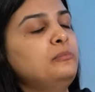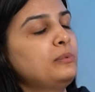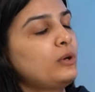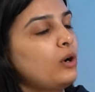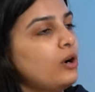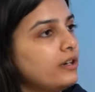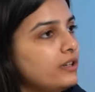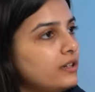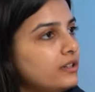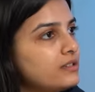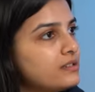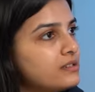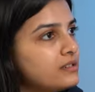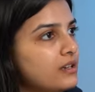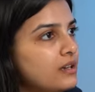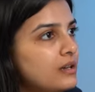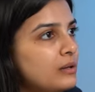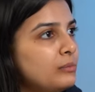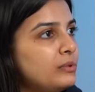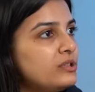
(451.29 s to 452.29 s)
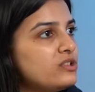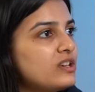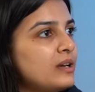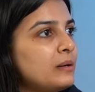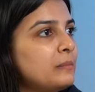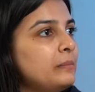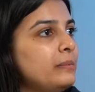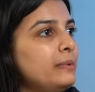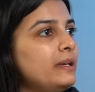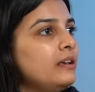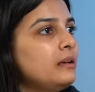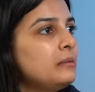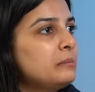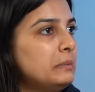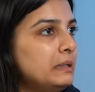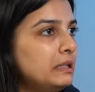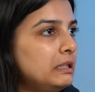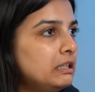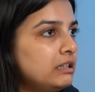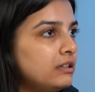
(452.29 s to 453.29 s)
products which are
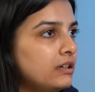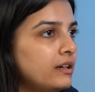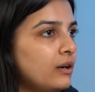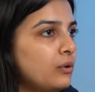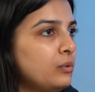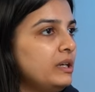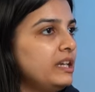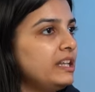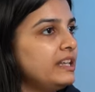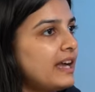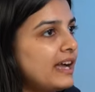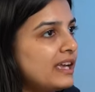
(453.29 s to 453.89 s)
being built around D